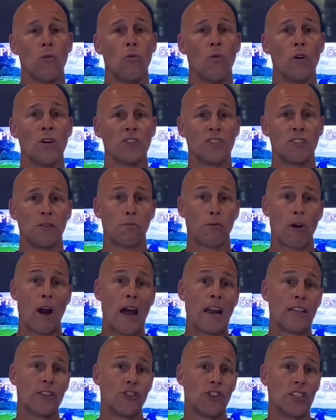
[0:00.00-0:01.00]
was the
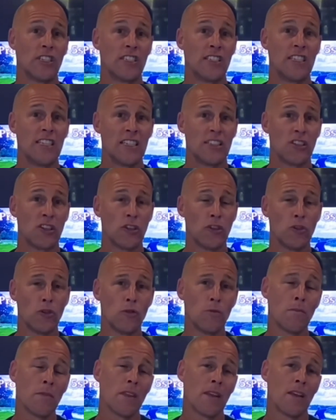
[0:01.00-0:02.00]
Prodigy D2.